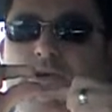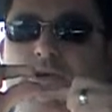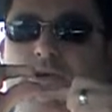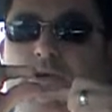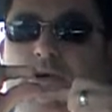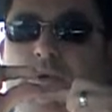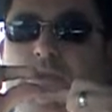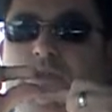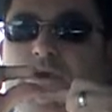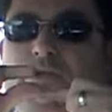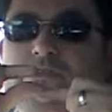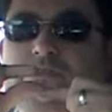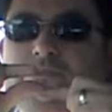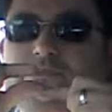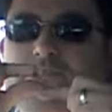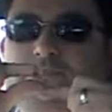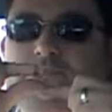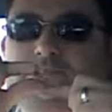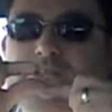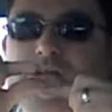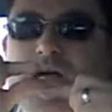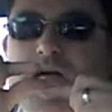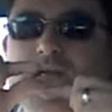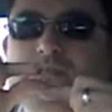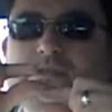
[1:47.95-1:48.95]
or it wants to
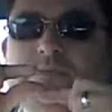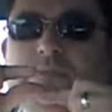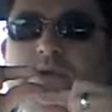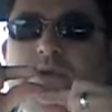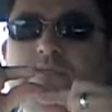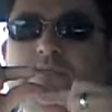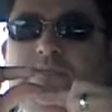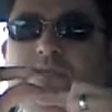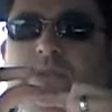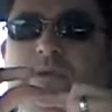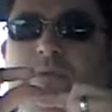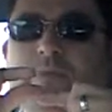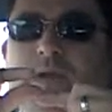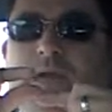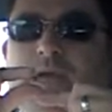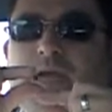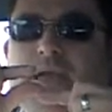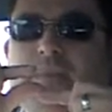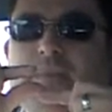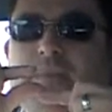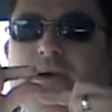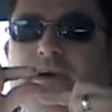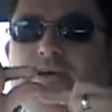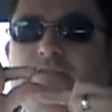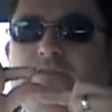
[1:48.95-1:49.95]
start to move, and then we
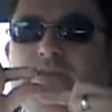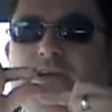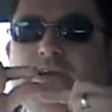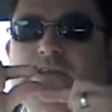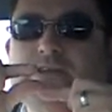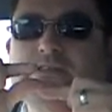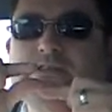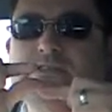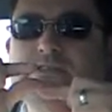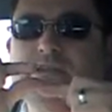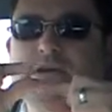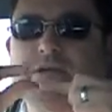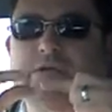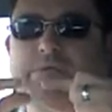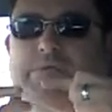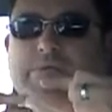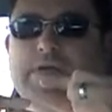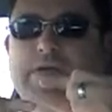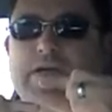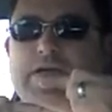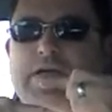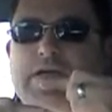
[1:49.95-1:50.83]
keep our feet still.